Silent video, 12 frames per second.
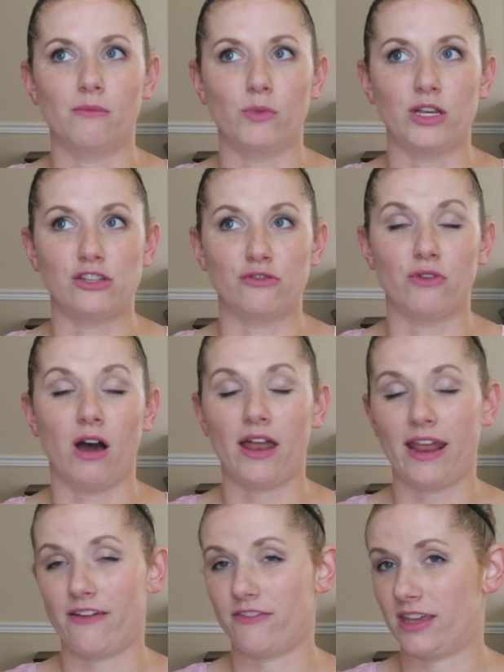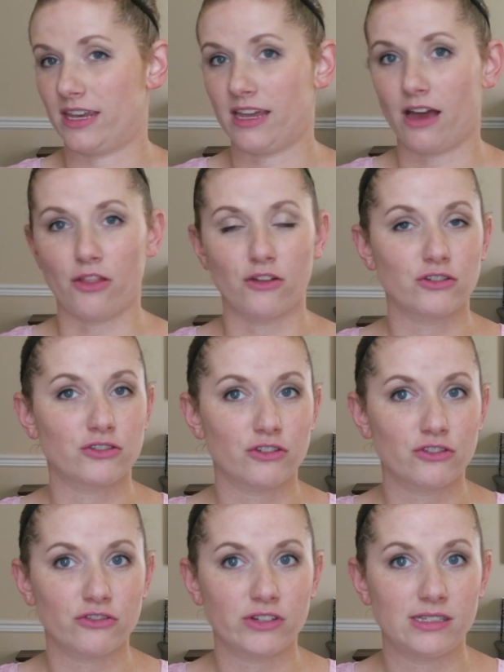We do not have any other
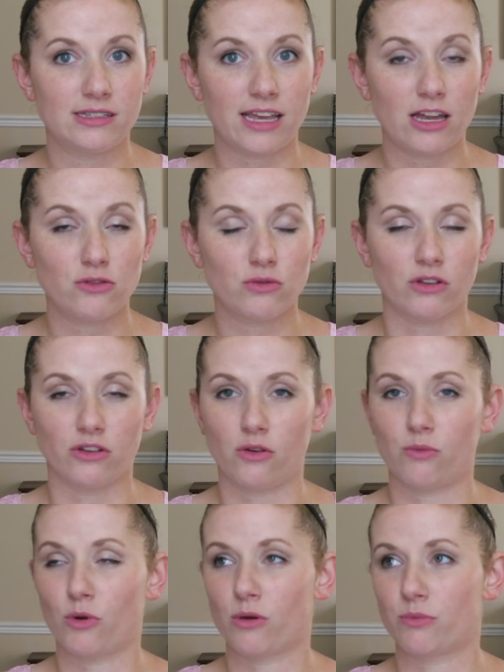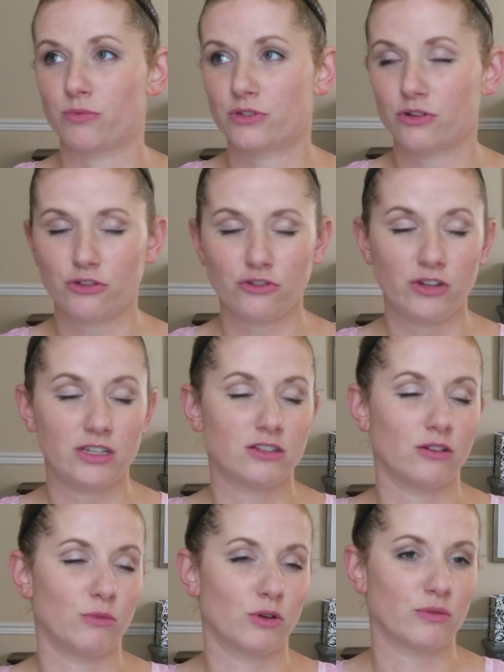surgeries scheduled. No more surgeries,
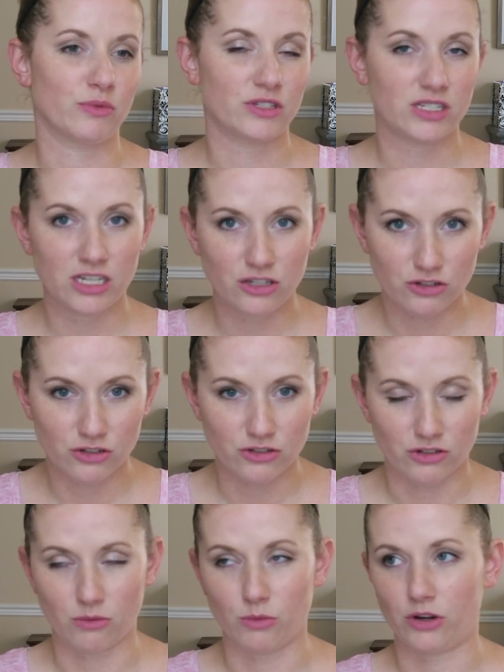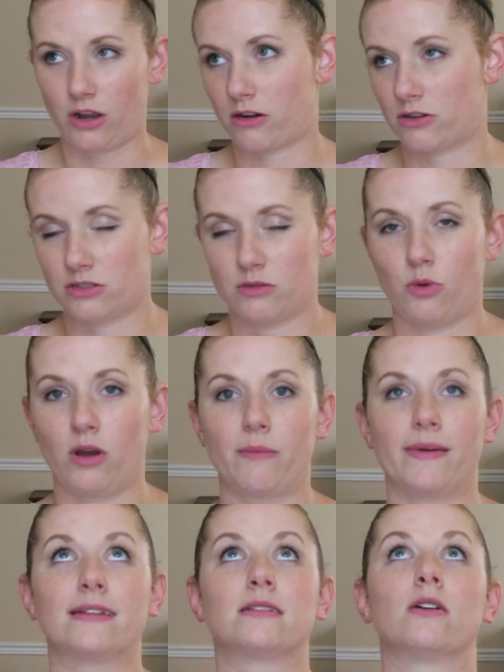no more procedures, no more doctor's
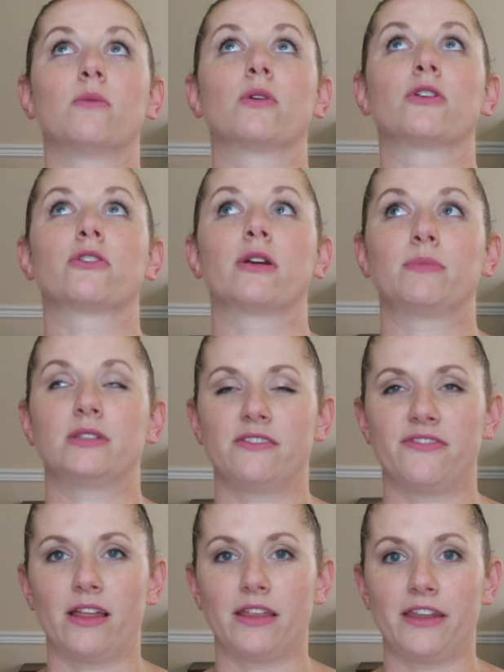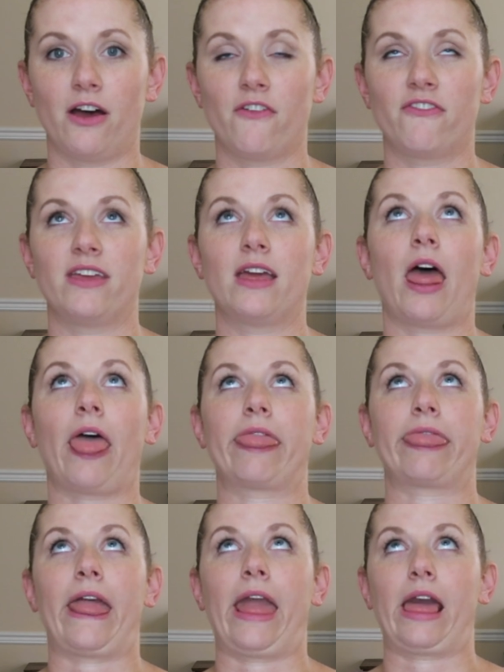appointments, no more trips to Philadelphia.
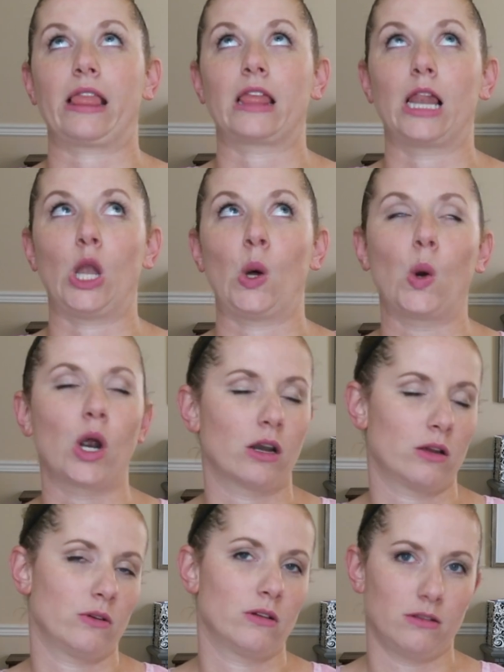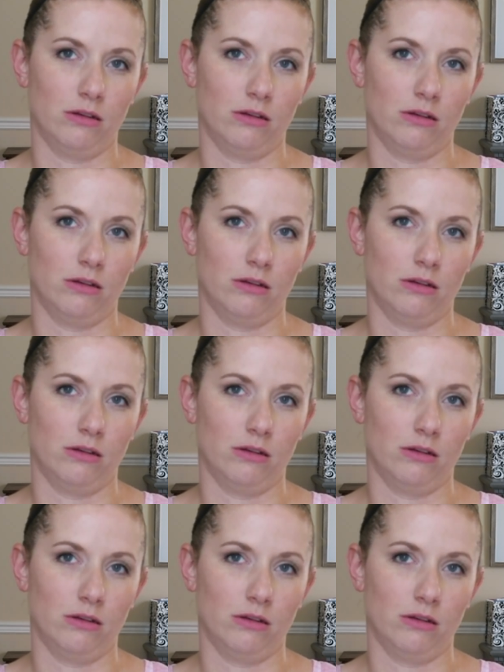Thank the Lord.